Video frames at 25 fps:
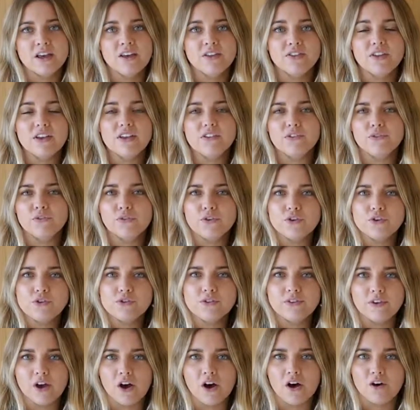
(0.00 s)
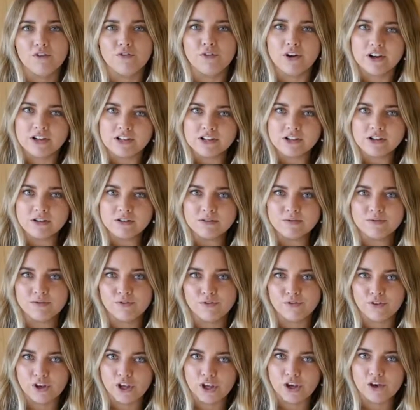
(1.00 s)
These foods are vital
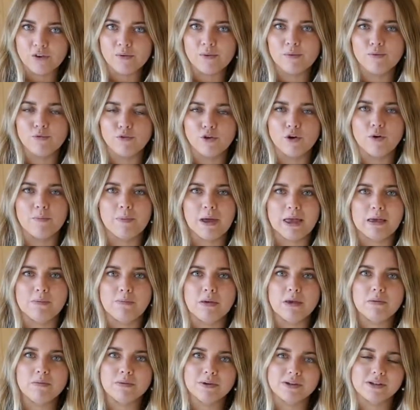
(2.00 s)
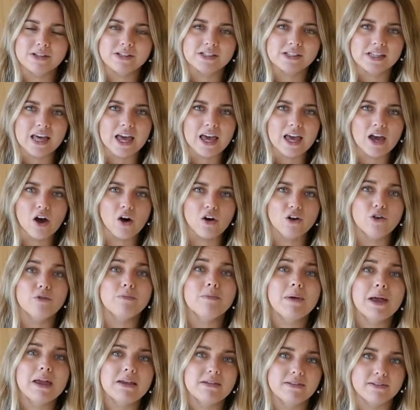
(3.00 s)
for you and for your baby because they are your
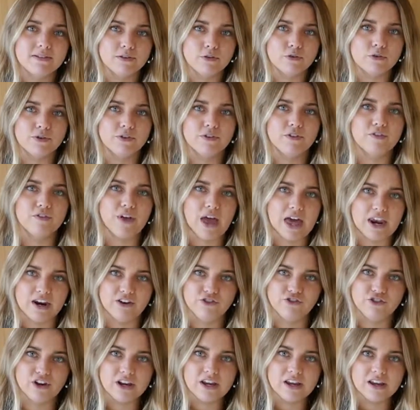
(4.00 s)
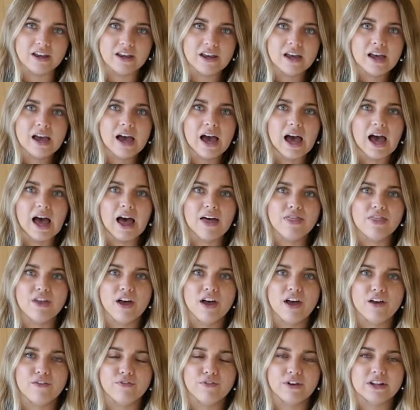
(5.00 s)
main source of energy and
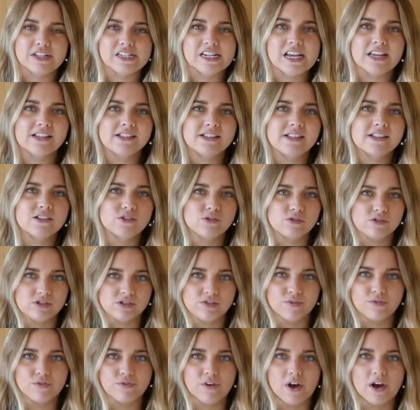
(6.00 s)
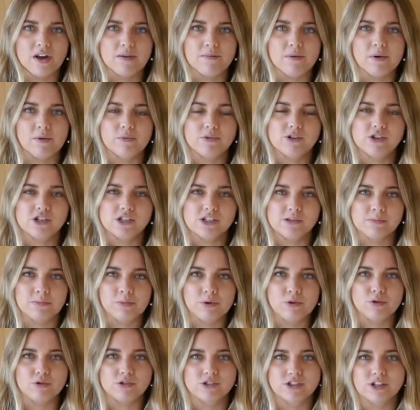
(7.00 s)
they're a fantastic source of fibre, which is
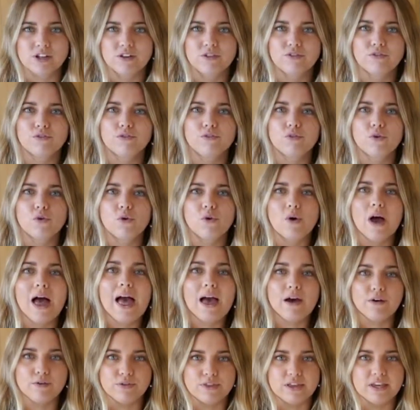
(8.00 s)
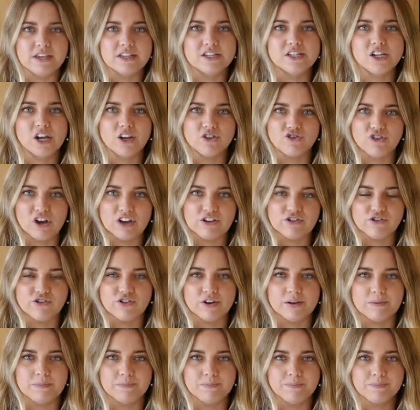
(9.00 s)
important for healthy
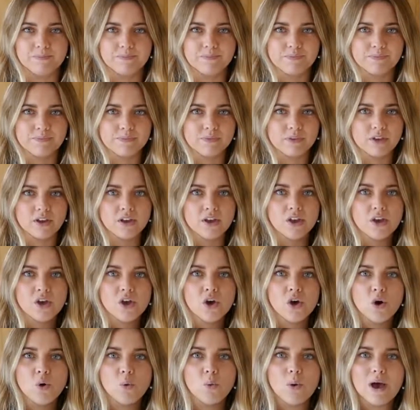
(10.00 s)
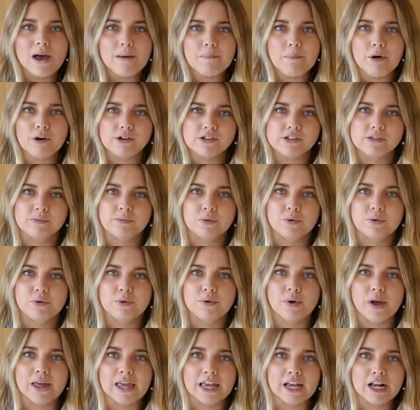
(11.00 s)
digestion. Where
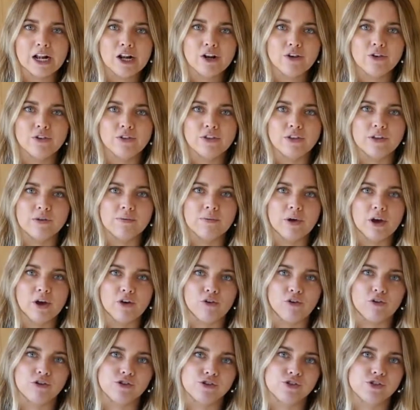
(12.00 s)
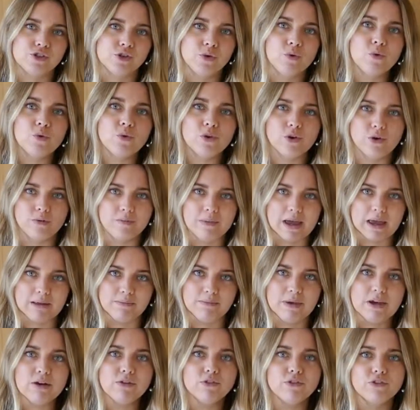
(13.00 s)
possible, include them across all your main
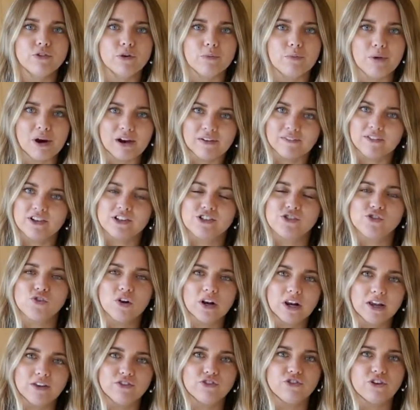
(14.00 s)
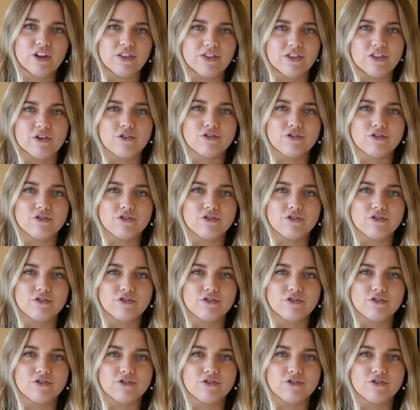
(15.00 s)
meals, your breakfast, your lunch and